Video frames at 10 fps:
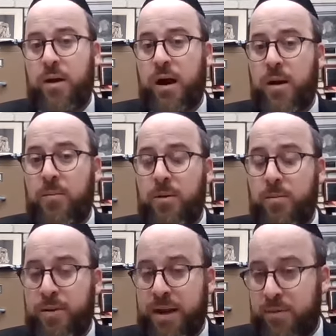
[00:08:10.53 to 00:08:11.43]
Um,
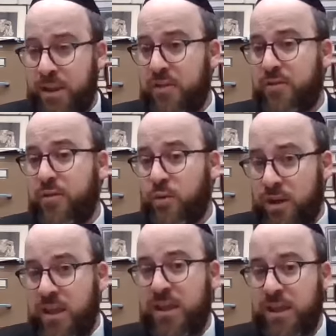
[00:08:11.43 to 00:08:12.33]
but I believe
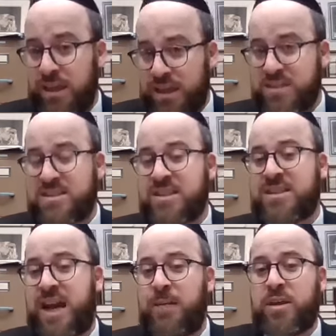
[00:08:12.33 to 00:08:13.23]
really this is the
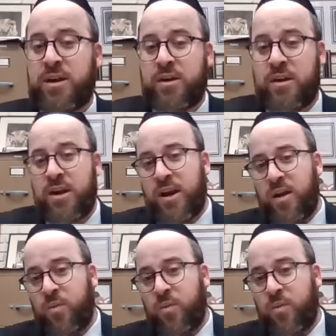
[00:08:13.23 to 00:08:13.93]
time of year